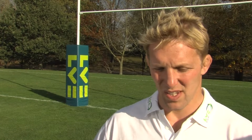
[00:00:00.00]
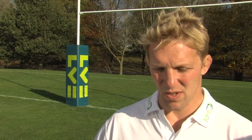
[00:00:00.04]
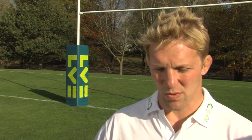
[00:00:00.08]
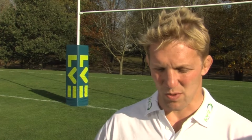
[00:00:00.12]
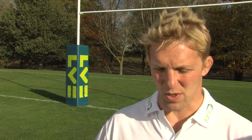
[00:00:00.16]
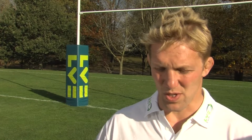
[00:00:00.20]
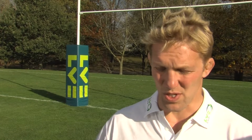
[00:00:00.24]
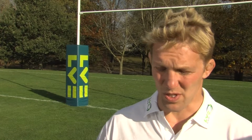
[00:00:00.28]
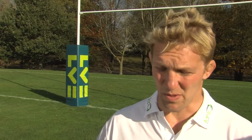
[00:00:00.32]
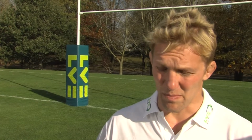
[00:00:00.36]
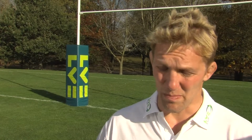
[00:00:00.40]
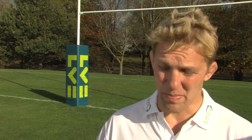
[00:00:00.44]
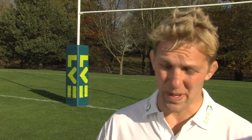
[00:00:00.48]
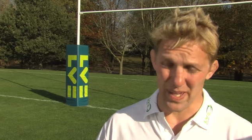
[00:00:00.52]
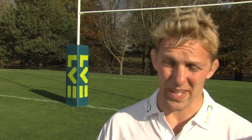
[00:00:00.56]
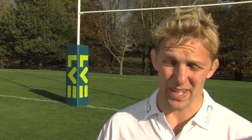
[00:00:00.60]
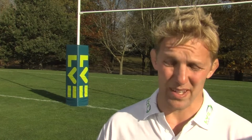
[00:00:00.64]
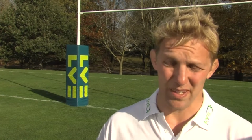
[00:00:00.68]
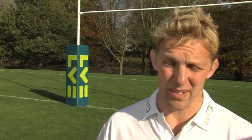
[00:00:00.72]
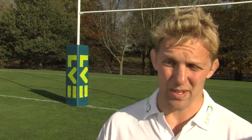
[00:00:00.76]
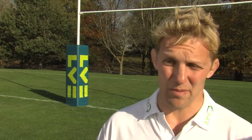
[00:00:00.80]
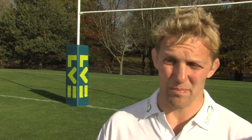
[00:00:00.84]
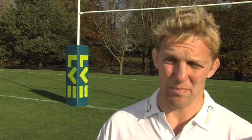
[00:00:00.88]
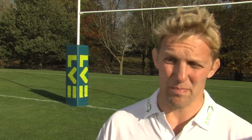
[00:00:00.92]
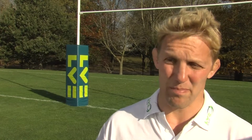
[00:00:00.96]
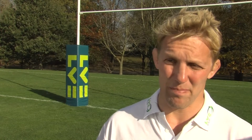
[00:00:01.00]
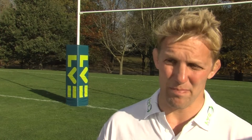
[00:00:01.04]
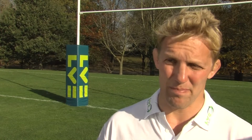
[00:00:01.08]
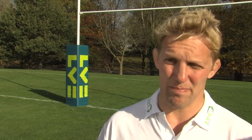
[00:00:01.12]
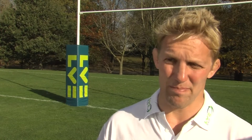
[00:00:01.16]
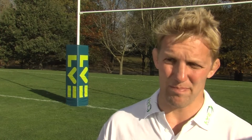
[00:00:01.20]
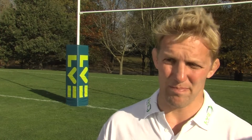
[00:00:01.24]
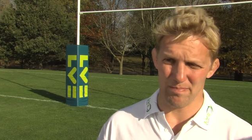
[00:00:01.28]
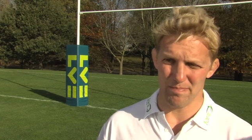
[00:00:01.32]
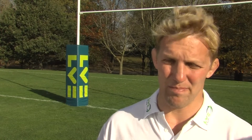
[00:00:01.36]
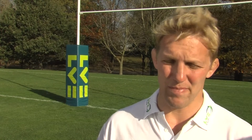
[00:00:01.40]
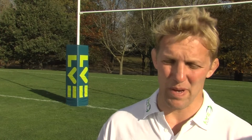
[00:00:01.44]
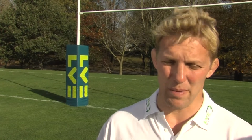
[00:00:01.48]
which is a big... A,
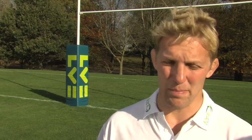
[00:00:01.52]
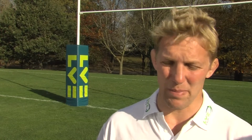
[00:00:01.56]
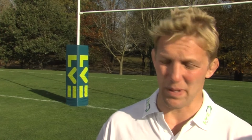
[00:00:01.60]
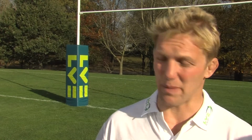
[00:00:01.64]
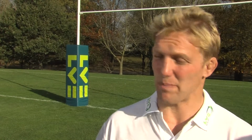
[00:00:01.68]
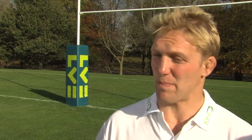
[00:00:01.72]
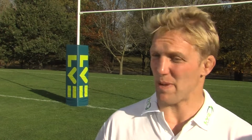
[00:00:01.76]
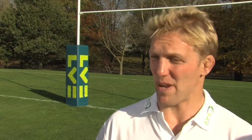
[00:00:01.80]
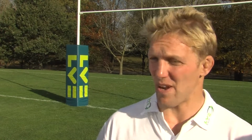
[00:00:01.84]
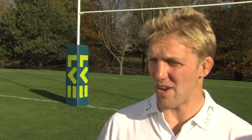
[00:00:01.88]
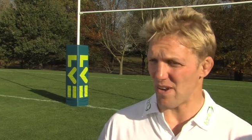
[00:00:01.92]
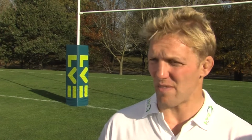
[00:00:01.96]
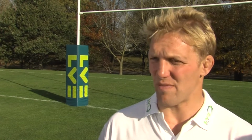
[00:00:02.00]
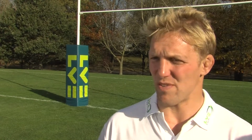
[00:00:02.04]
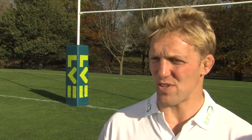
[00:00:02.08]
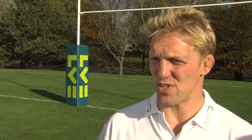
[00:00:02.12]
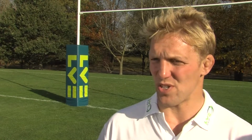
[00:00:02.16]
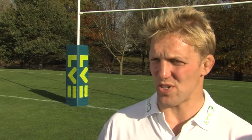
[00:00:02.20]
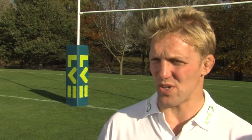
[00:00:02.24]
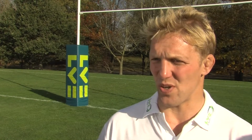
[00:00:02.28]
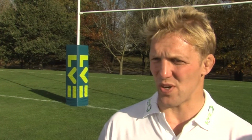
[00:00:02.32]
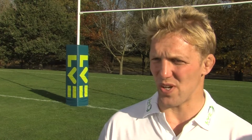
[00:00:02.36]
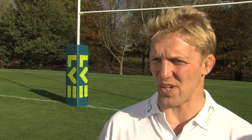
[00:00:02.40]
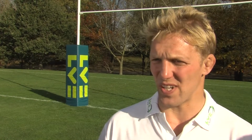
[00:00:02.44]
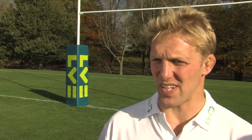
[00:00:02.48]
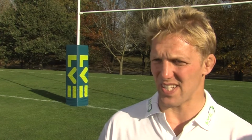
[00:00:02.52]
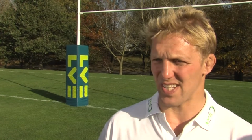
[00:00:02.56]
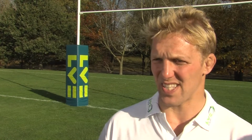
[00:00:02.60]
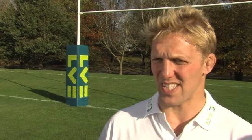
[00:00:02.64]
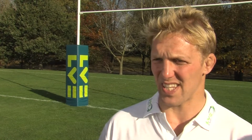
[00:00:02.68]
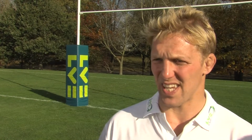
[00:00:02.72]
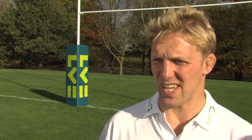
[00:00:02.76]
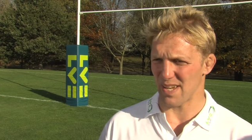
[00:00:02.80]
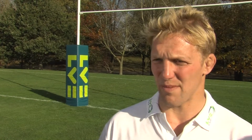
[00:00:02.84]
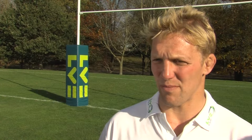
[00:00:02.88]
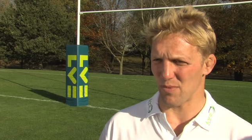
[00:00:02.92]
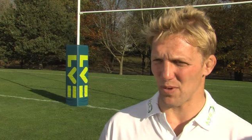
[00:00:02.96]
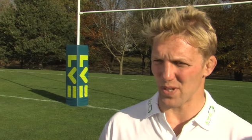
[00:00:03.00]
A big period for Stuart and his
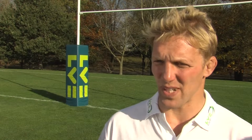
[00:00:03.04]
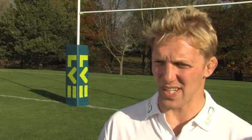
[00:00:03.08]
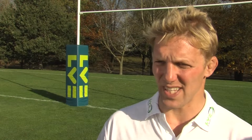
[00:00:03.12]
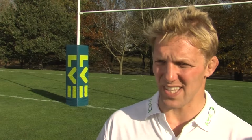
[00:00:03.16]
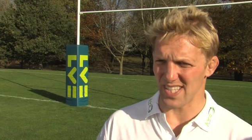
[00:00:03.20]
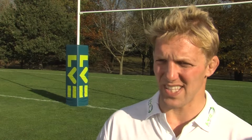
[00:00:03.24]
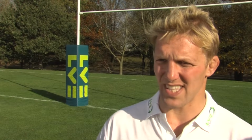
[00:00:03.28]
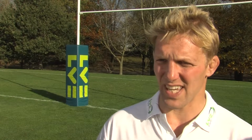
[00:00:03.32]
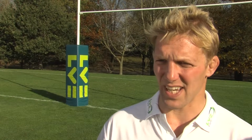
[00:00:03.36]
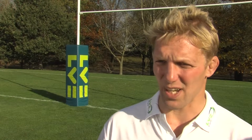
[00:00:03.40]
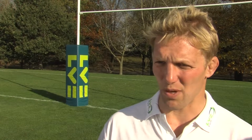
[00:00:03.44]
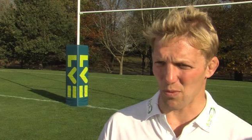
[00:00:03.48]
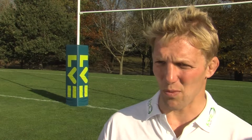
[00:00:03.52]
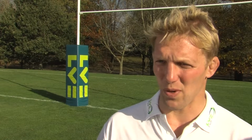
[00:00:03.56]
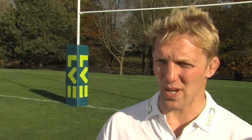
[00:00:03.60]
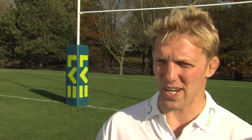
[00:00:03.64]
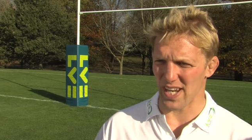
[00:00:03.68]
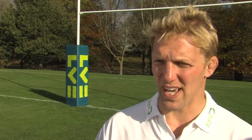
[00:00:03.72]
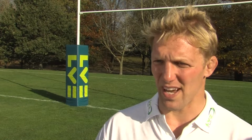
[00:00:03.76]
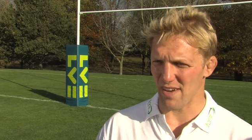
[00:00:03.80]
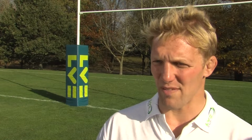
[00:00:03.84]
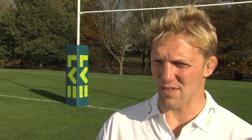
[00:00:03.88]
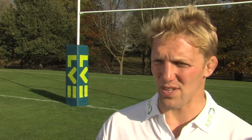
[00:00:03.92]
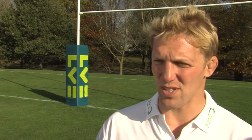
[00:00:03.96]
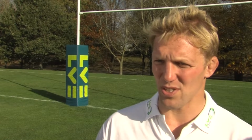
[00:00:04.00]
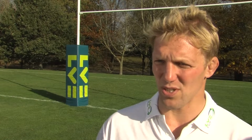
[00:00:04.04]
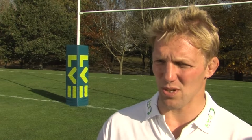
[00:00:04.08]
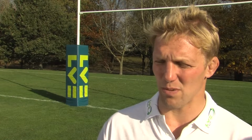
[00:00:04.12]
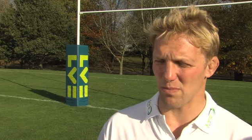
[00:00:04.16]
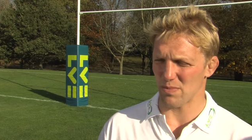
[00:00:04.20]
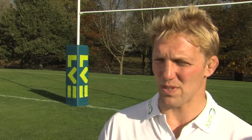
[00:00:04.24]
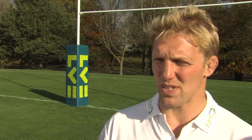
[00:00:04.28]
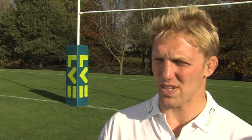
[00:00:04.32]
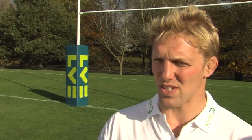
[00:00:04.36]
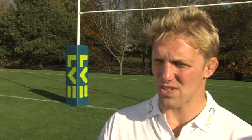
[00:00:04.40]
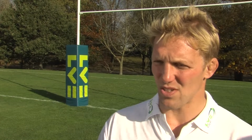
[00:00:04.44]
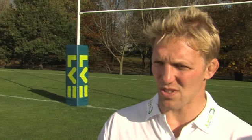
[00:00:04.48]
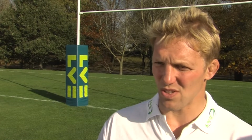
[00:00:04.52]
team. We need to take a win out of this
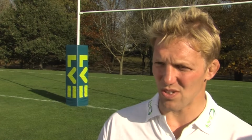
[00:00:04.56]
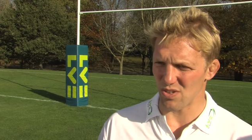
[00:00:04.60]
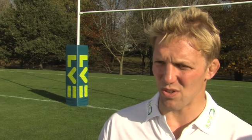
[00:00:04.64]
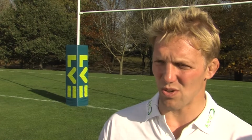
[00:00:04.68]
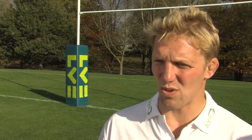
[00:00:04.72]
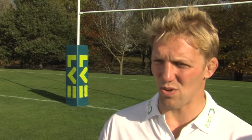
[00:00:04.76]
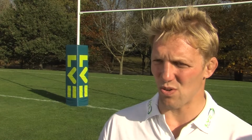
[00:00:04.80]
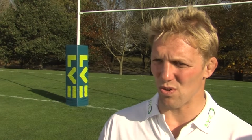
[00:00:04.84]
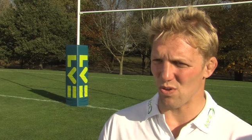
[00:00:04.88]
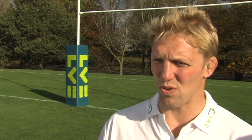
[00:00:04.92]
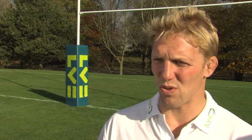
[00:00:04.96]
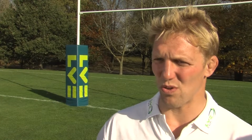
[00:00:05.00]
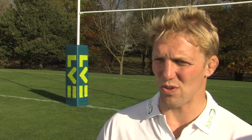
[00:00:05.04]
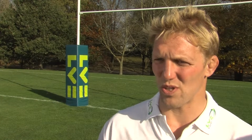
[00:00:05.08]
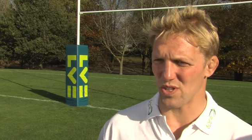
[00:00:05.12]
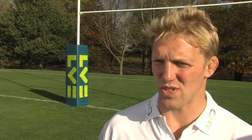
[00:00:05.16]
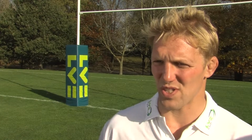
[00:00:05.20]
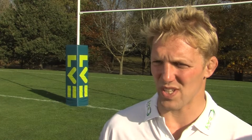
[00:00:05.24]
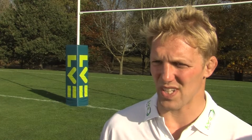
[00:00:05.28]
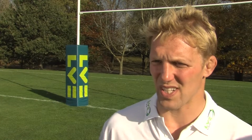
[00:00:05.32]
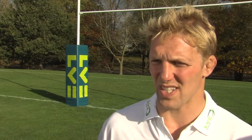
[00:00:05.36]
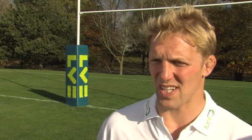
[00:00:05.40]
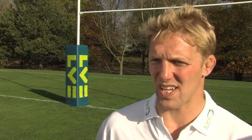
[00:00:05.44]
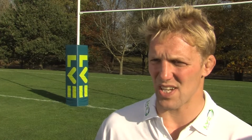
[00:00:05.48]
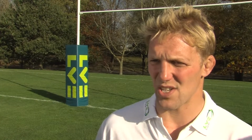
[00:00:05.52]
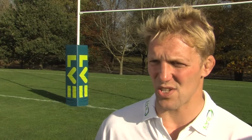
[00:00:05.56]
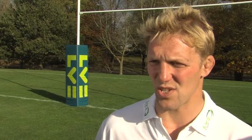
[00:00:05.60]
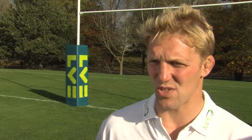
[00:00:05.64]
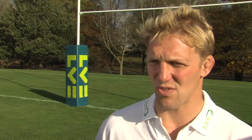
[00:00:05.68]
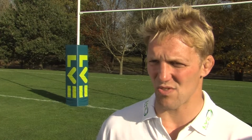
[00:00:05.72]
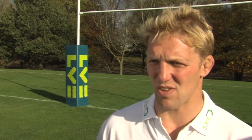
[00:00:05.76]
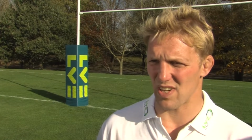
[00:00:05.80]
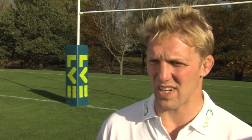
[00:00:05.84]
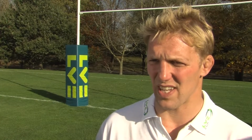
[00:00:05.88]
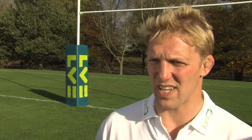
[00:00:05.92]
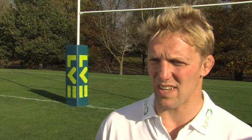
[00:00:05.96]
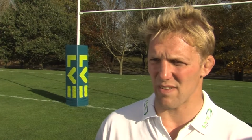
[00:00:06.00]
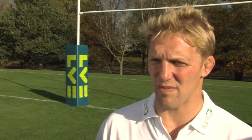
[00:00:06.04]
competition or, or the Six Nations,
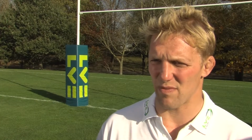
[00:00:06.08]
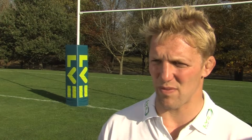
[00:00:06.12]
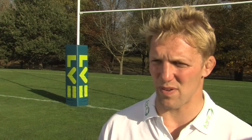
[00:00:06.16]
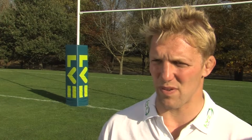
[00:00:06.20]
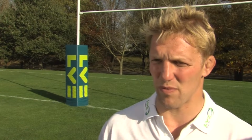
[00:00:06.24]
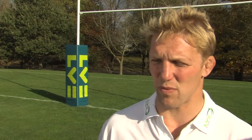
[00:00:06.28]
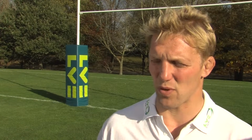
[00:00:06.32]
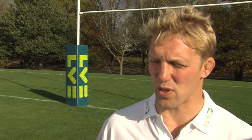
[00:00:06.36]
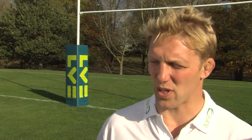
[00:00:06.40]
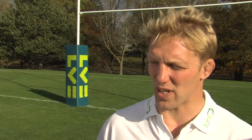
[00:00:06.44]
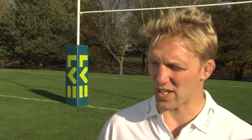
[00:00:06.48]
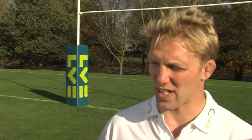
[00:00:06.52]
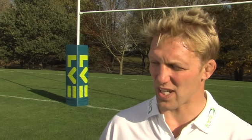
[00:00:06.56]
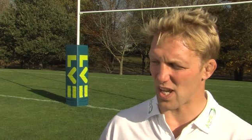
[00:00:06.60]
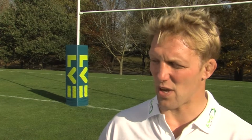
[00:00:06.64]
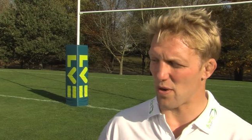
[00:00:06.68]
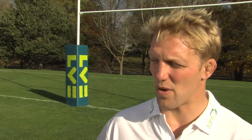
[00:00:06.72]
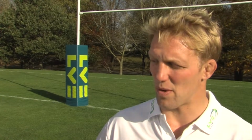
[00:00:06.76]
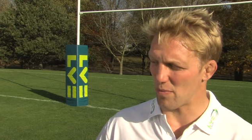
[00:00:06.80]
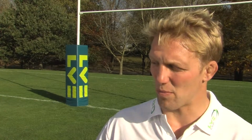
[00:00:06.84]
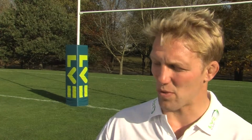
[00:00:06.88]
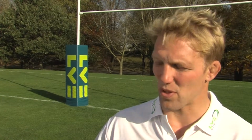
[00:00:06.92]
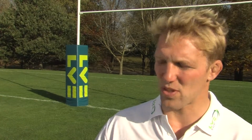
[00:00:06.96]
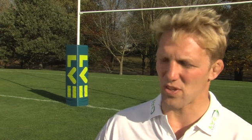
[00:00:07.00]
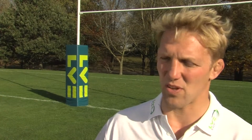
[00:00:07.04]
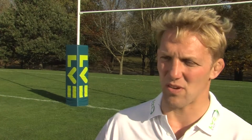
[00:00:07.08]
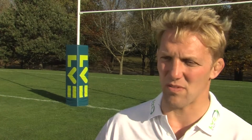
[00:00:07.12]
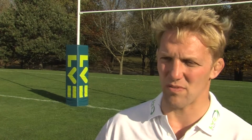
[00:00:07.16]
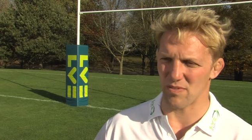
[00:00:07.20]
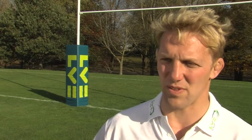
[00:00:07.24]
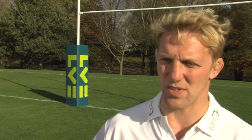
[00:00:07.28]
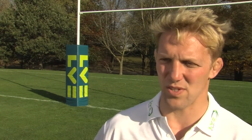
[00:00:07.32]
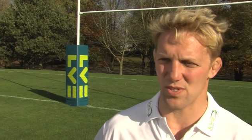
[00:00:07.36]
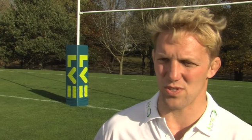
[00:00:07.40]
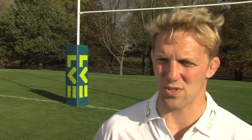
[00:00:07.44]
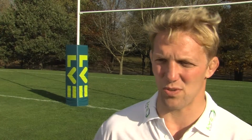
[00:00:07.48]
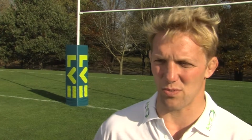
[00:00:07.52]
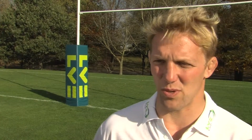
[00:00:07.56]
really, if, if we're going to go in with
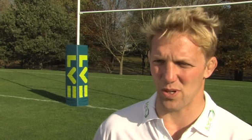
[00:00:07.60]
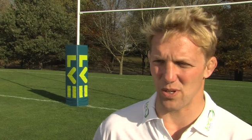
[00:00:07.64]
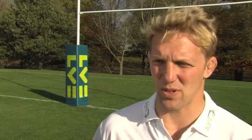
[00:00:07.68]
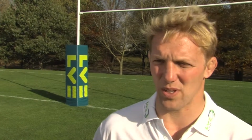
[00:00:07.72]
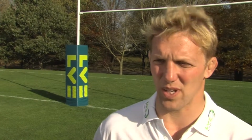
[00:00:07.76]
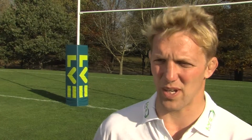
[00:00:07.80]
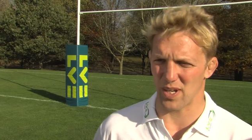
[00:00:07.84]
confidence to the World